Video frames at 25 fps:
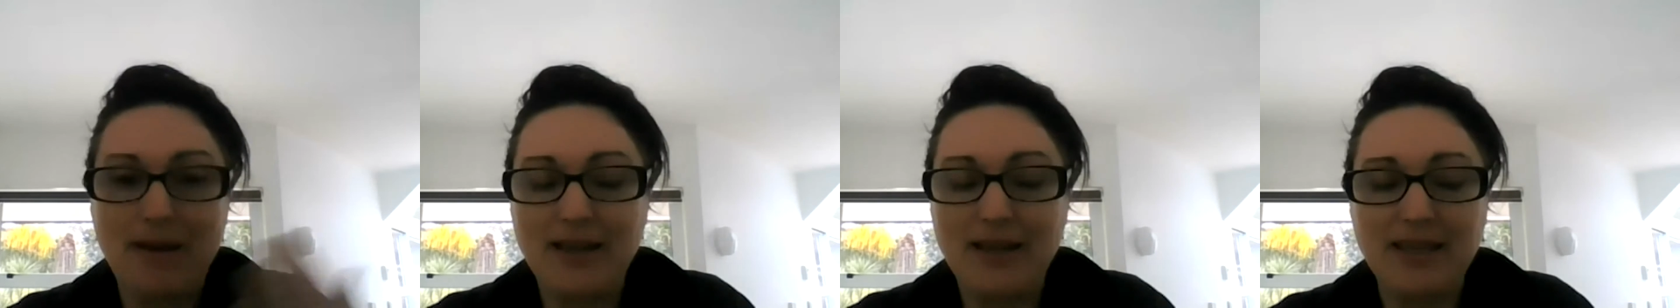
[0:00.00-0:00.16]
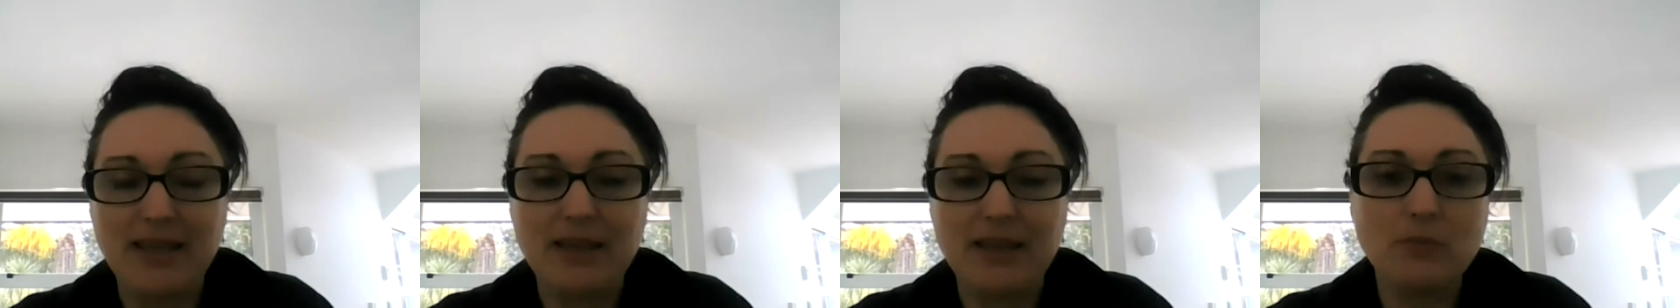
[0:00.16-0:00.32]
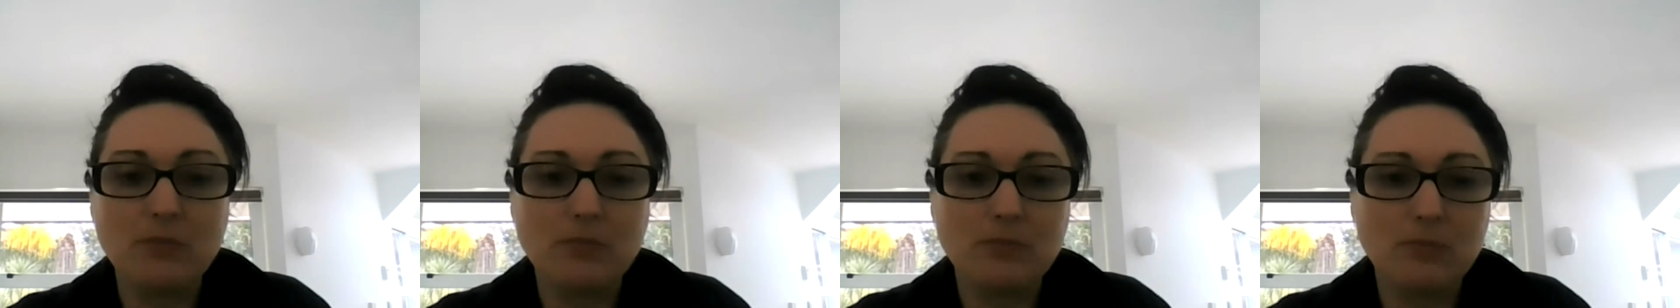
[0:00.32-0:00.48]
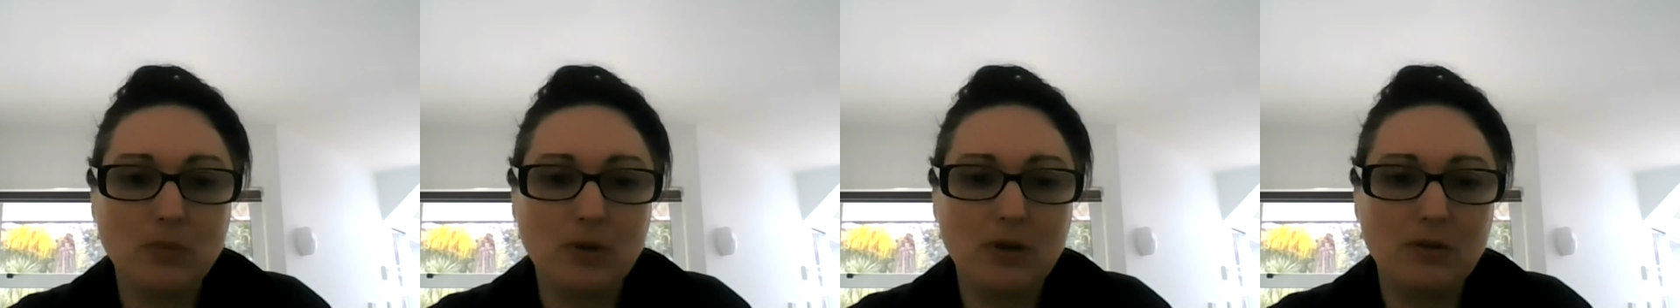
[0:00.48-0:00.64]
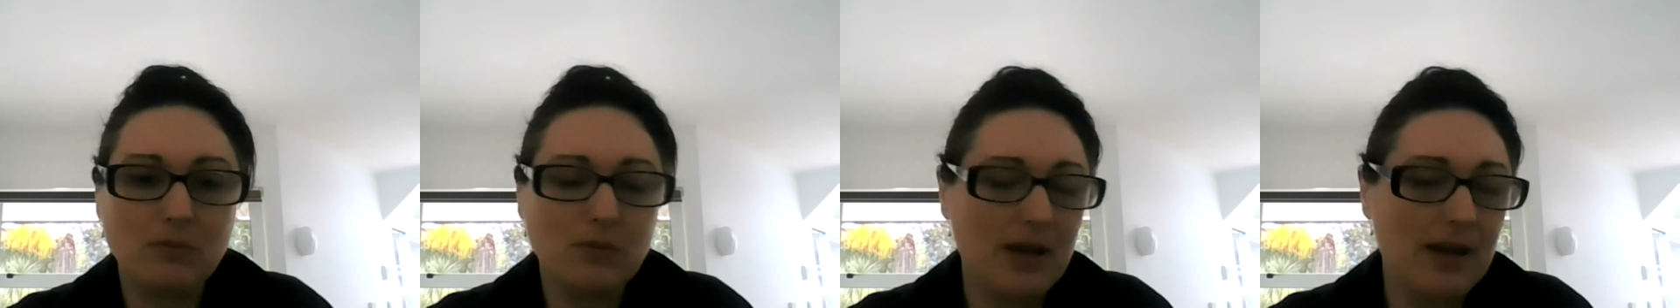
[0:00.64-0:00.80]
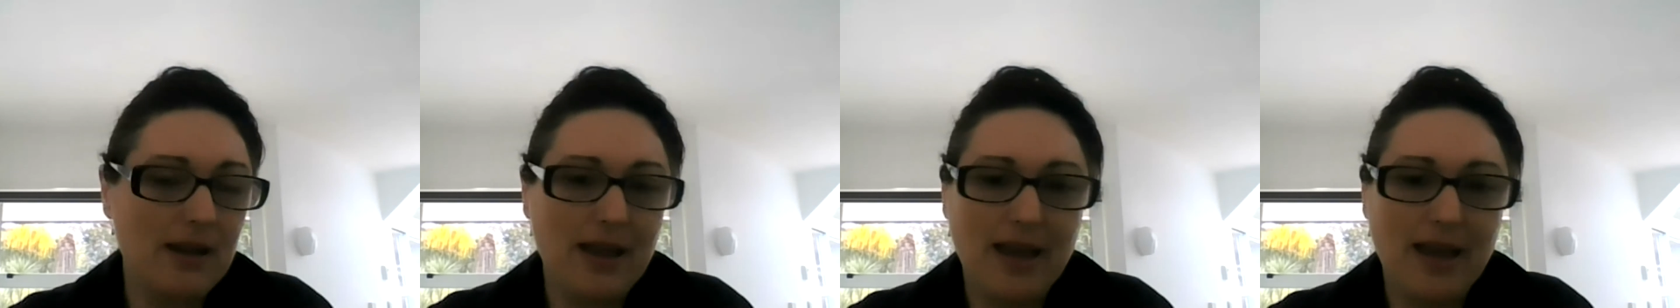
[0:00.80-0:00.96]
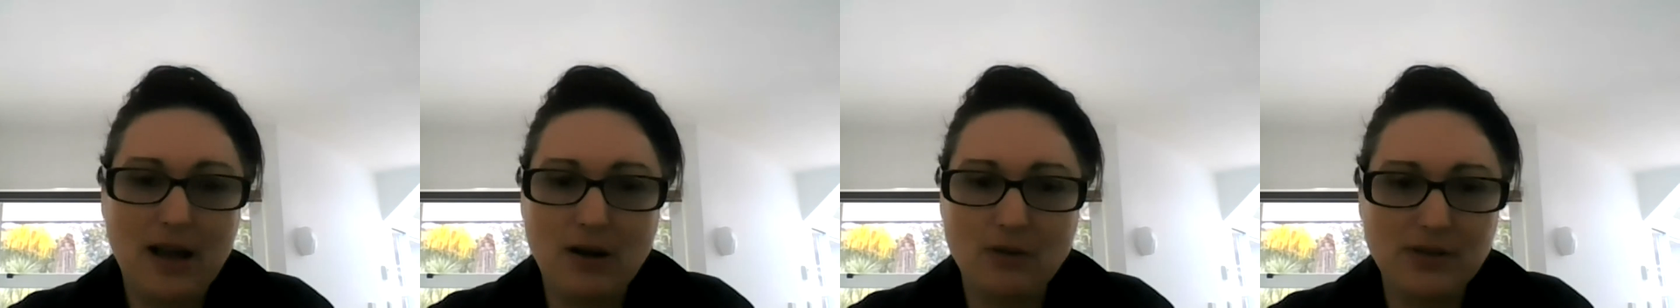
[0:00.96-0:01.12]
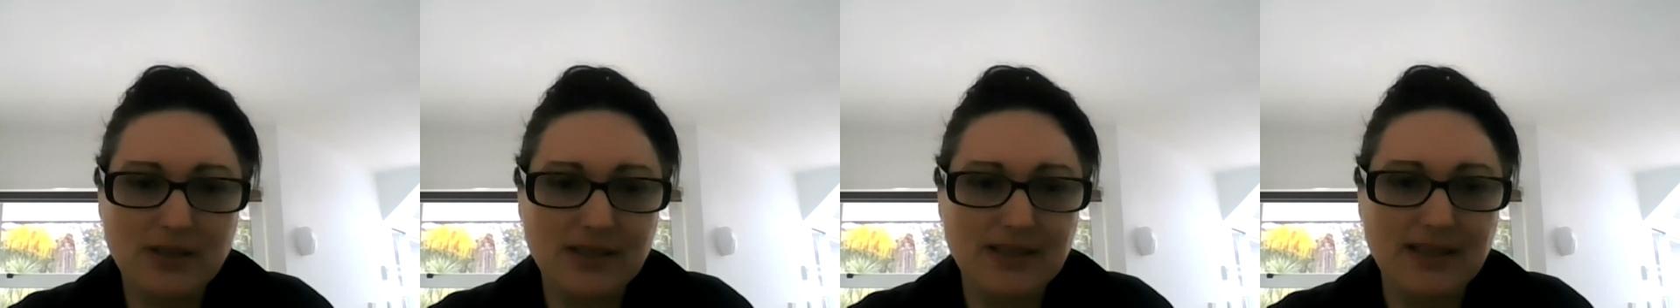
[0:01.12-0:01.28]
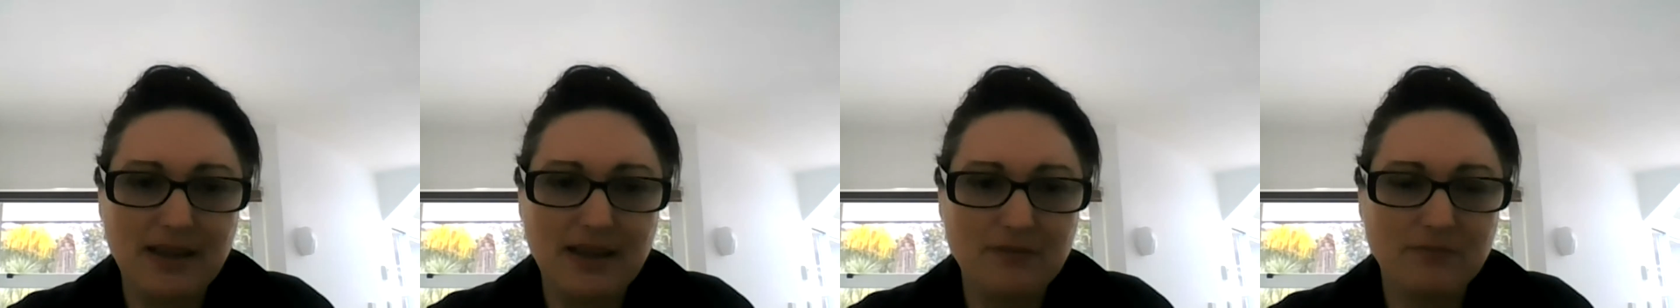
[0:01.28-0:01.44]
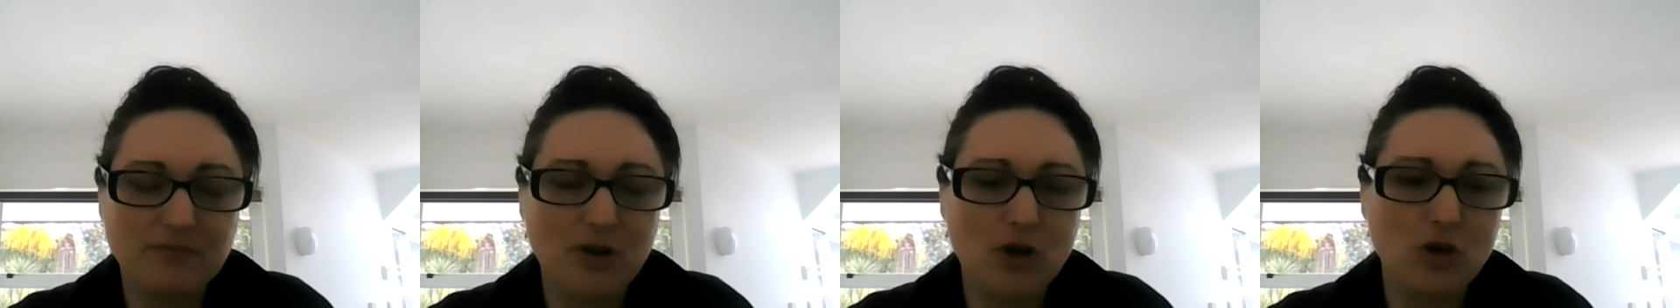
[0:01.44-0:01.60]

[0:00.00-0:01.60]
mahi? How is that